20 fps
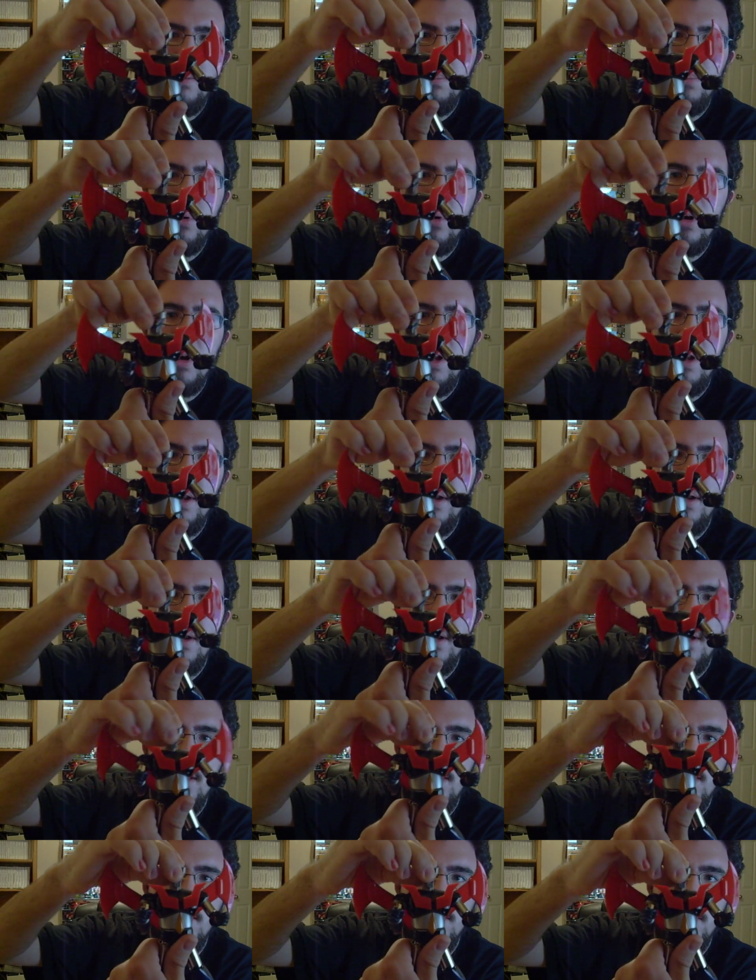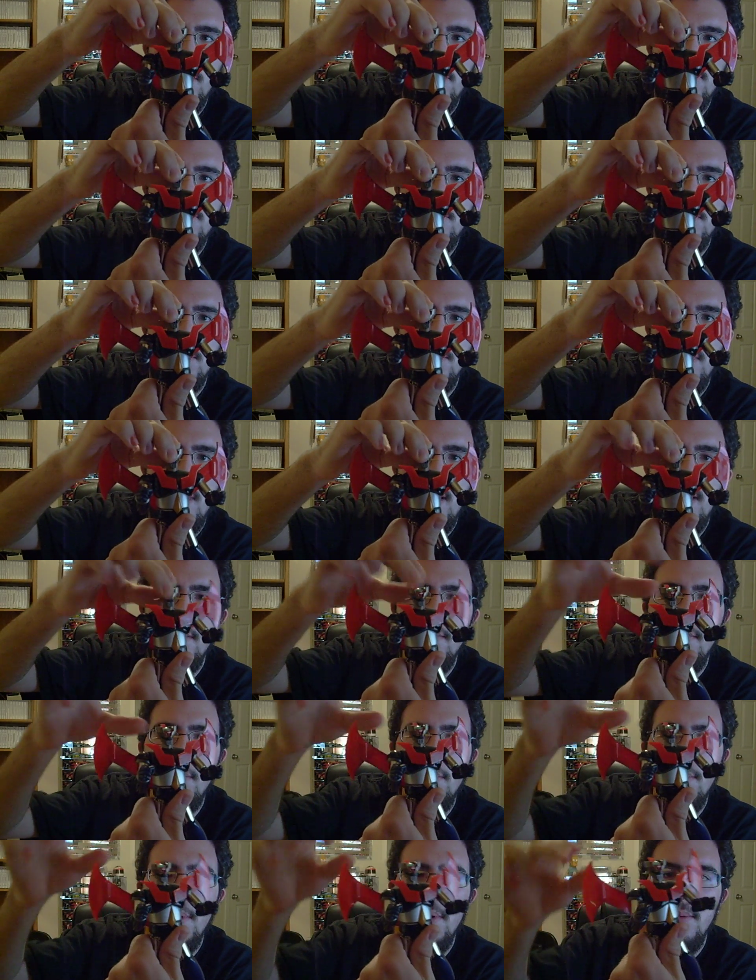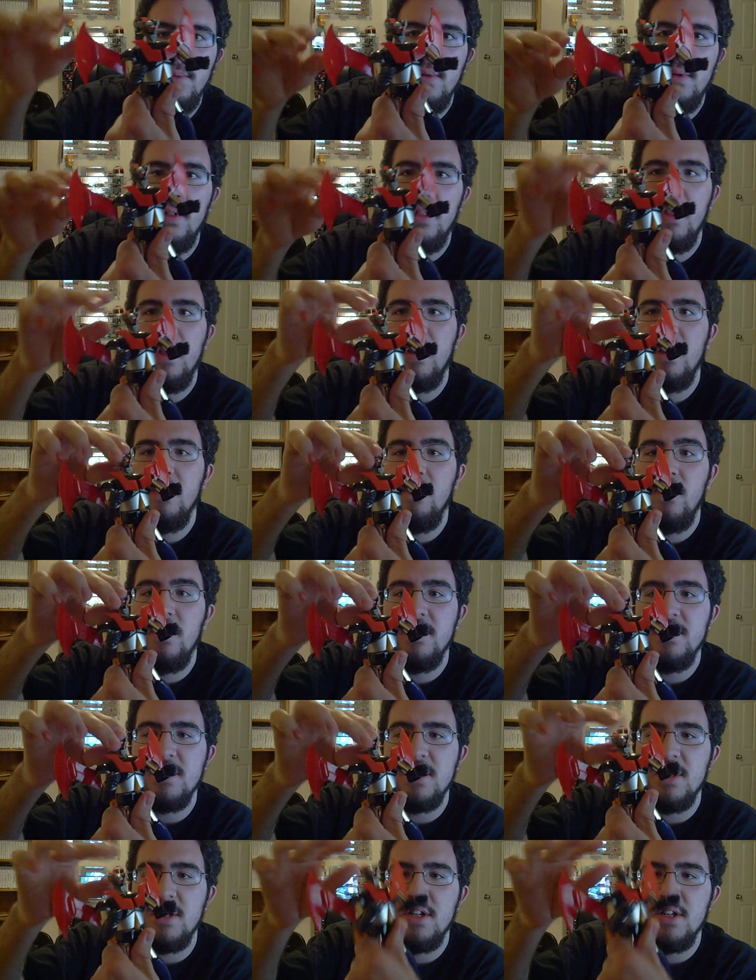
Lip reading: Pretty posable head for what one think of as